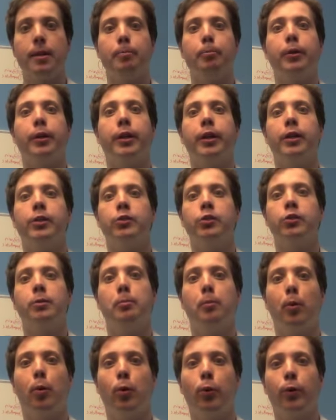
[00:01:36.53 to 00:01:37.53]
because the
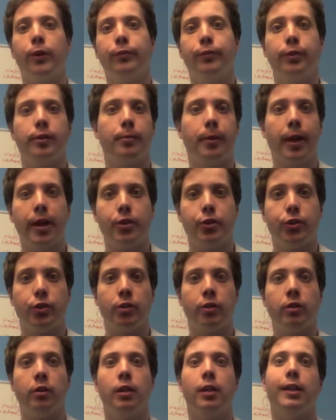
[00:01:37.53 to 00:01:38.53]
more
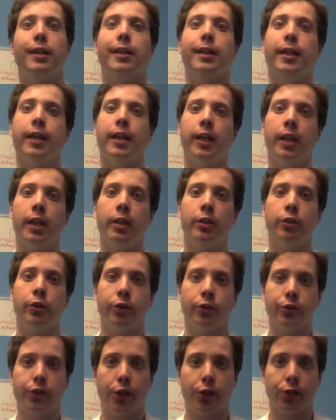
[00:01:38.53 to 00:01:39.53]
inflammation in your
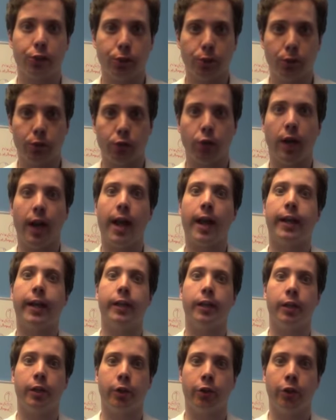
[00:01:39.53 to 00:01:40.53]
intestinal tract
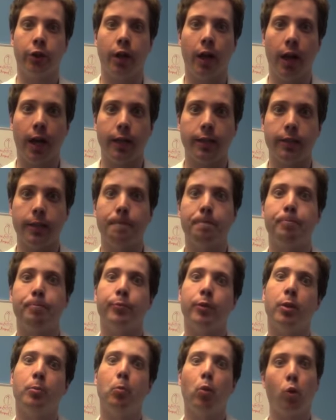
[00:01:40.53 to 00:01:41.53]
and in your gut,
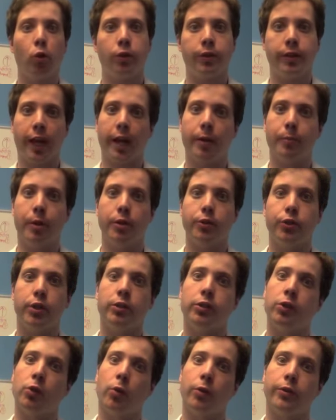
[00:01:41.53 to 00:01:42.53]
the more damage
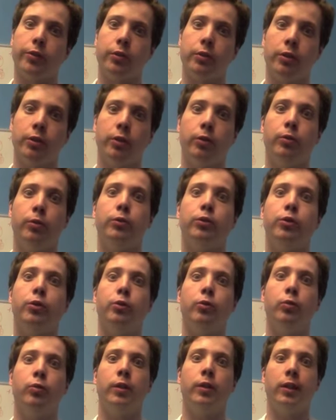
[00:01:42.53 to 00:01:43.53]
it's going to do
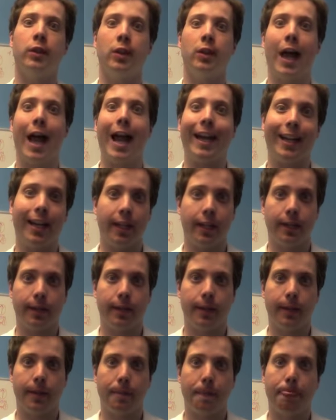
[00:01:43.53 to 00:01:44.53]
to the lining.
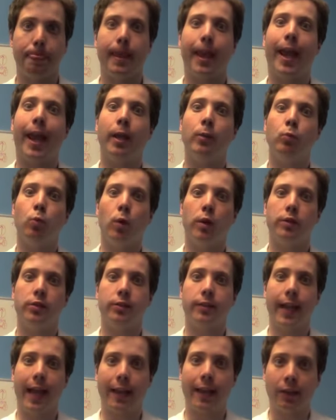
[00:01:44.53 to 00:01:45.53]
And
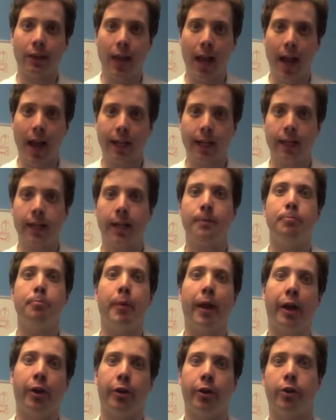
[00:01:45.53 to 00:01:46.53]
once that lining and
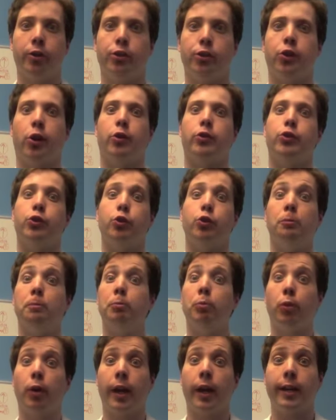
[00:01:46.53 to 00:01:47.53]
barrier starts to
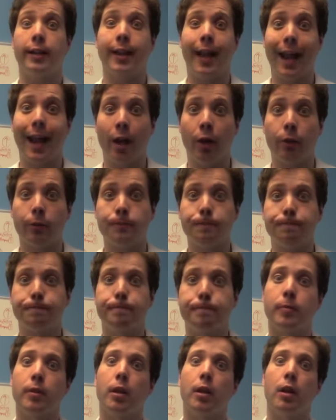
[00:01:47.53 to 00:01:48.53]
break down,
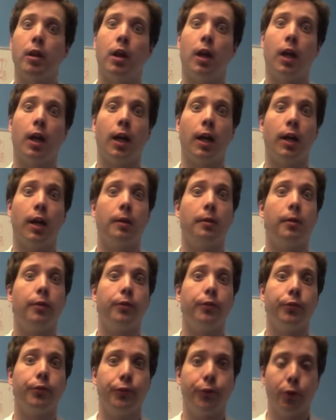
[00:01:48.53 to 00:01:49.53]

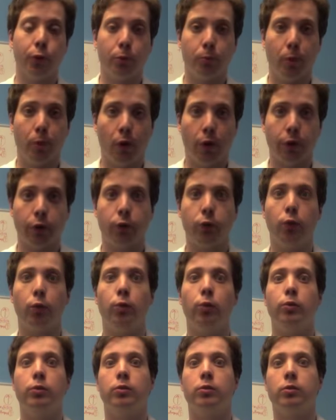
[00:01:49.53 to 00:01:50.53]
food
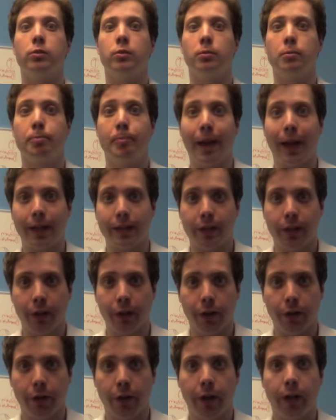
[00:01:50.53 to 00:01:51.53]
particles,
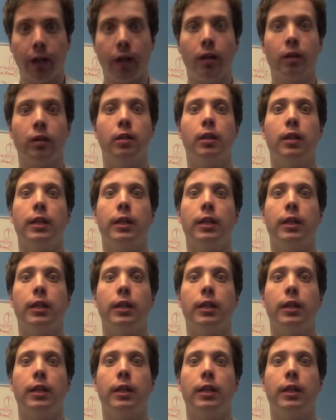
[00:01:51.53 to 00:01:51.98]
bacteria,